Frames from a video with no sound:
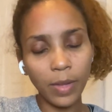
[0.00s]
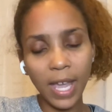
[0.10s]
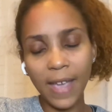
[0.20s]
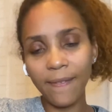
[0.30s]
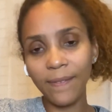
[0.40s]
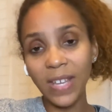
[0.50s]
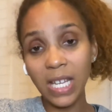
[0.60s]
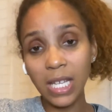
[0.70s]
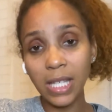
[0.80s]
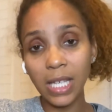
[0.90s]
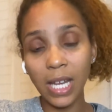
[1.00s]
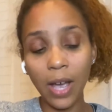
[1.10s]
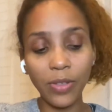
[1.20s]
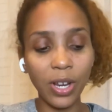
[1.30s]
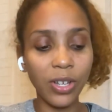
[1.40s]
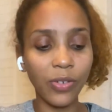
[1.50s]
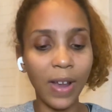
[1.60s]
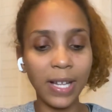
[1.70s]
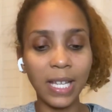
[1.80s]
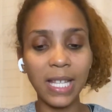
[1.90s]
and Venus and how they're
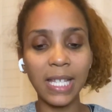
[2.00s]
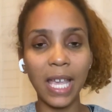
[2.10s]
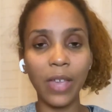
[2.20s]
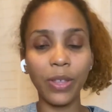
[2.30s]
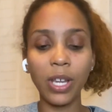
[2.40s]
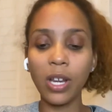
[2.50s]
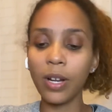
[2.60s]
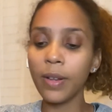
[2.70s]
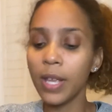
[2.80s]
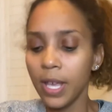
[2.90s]
interacting together here.